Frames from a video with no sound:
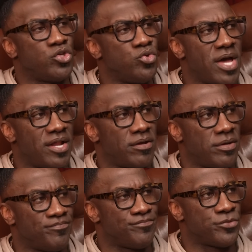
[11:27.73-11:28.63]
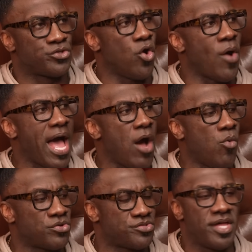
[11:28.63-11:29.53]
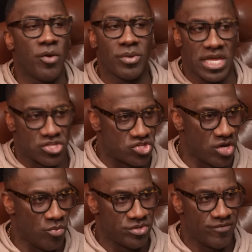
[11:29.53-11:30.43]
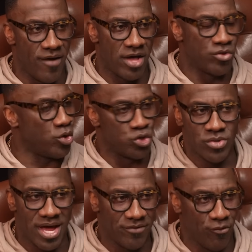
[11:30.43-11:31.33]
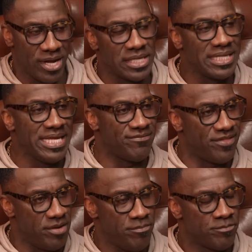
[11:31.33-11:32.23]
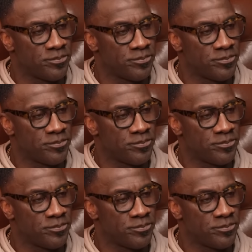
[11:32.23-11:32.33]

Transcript: you not... Uh So how was their relationship with your father? Were you not afraid to leave them?